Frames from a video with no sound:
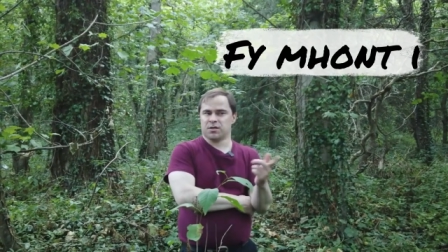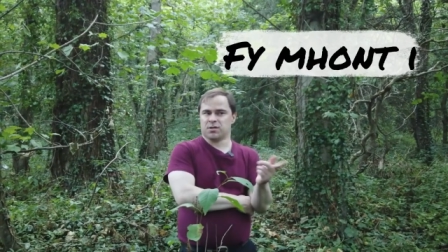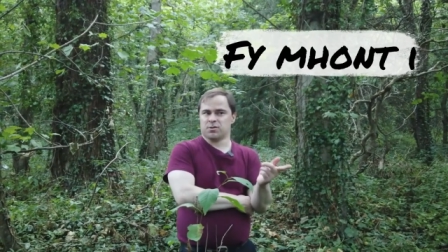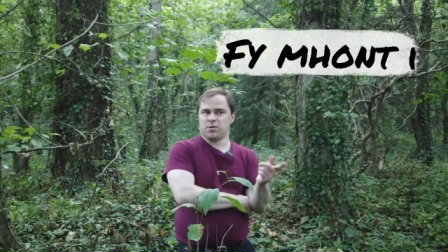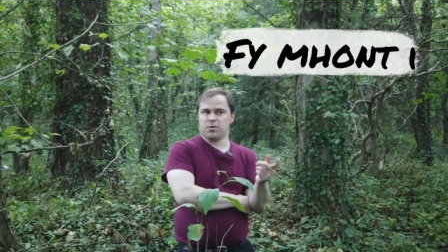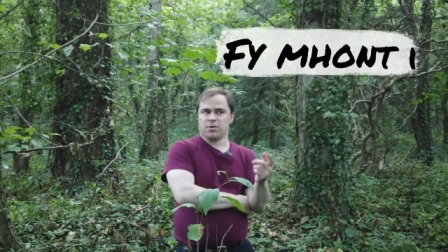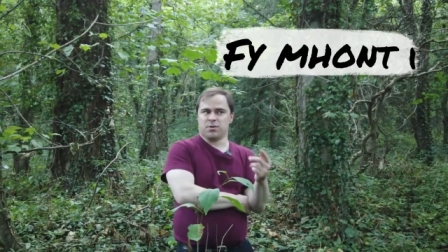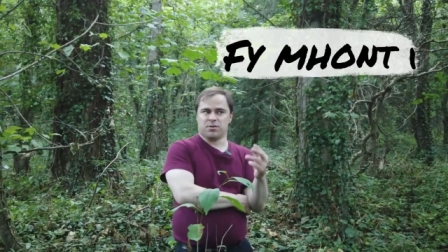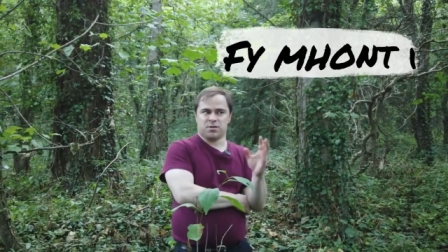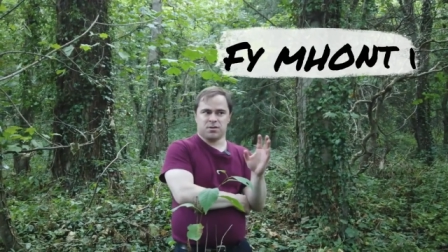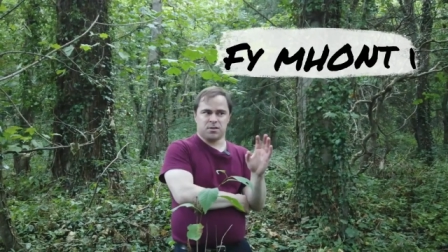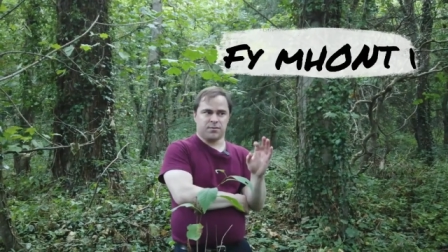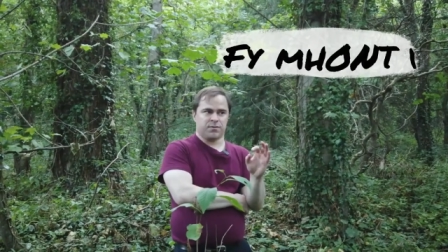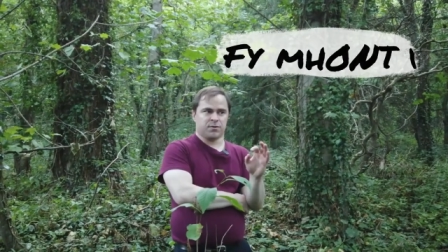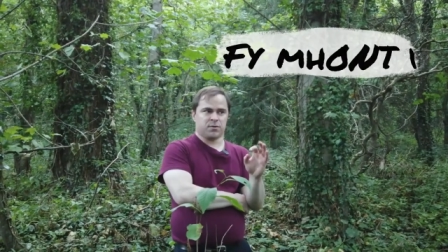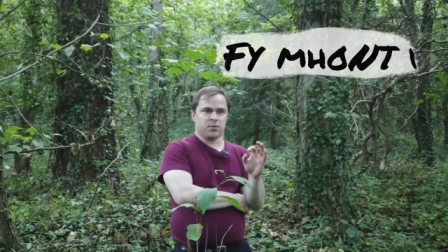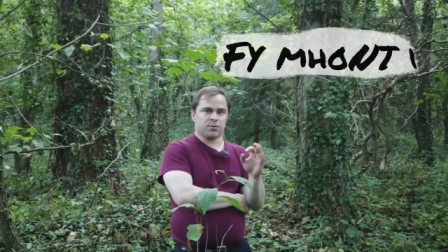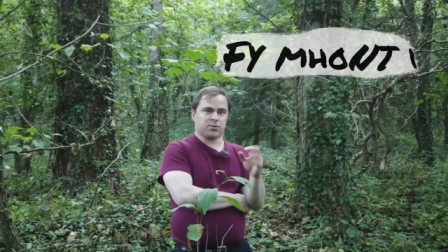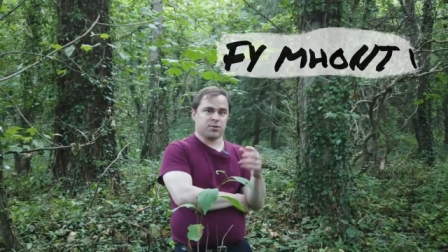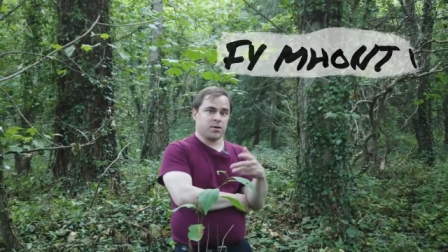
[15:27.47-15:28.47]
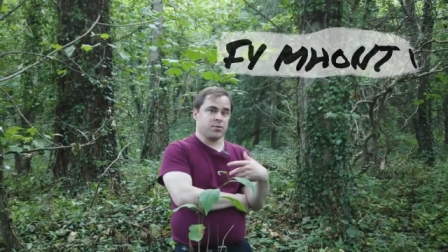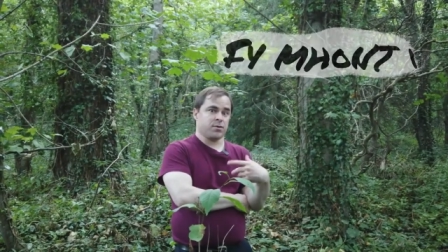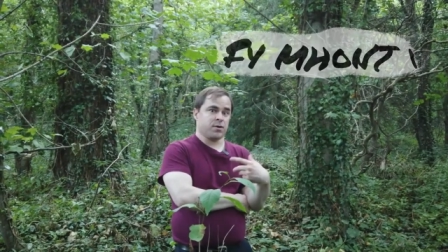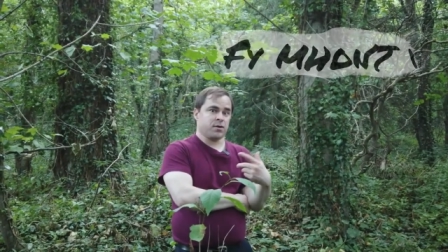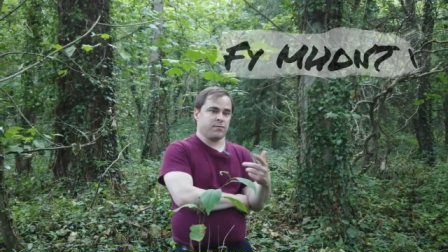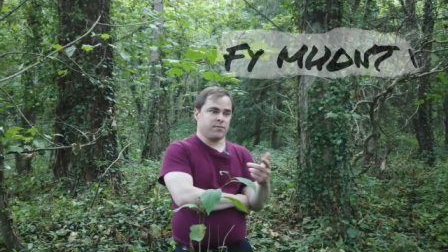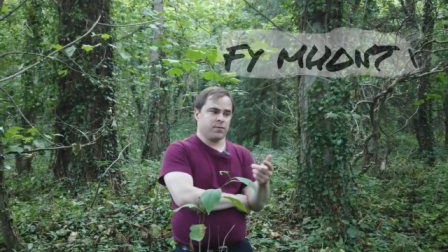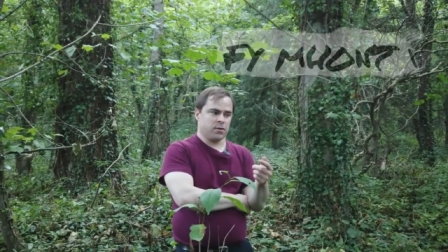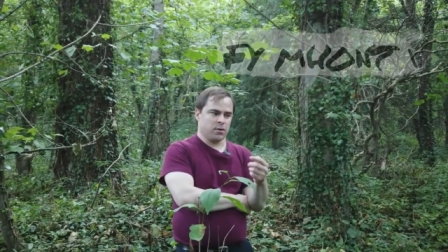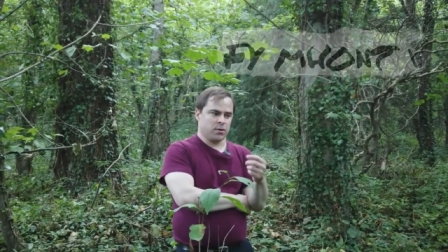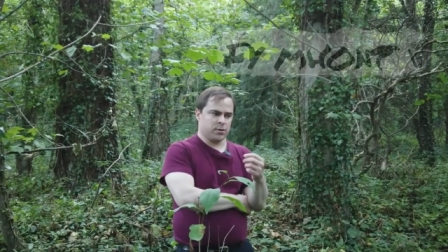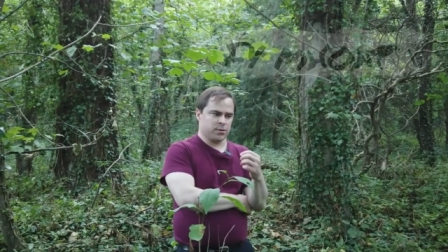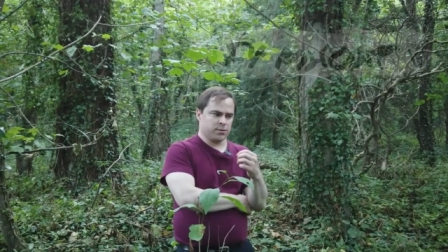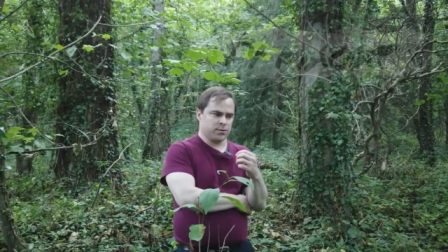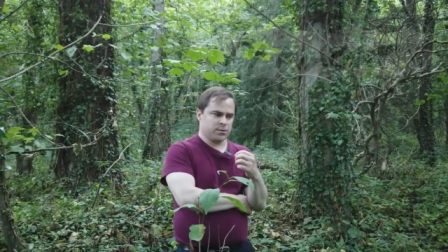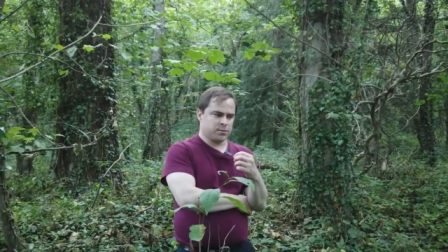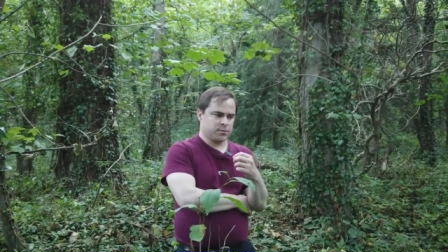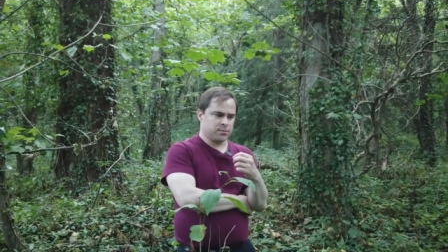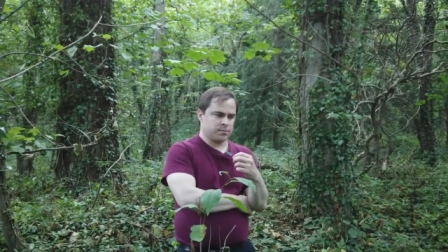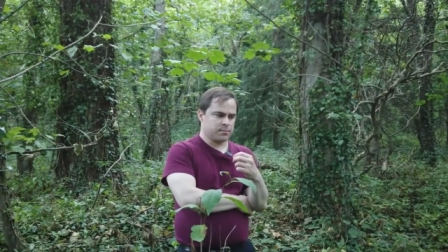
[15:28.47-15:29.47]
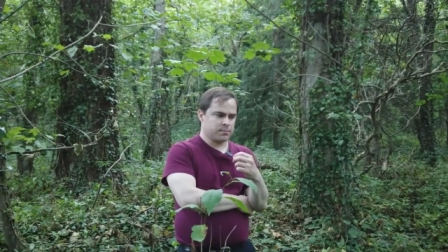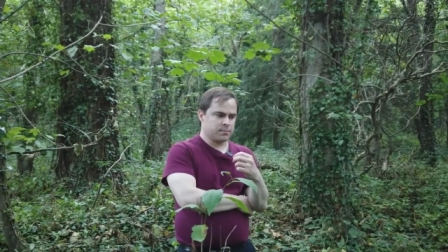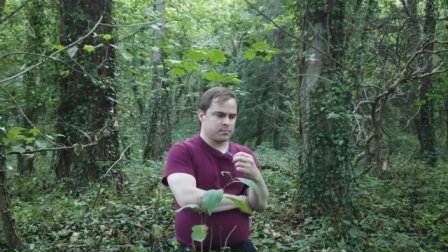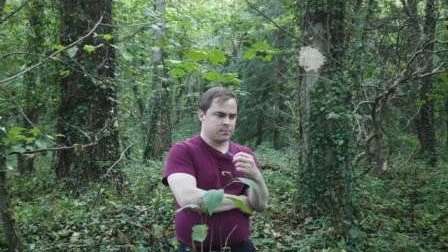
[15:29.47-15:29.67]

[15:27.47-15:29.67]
That's one that's difficult, I think, for learners.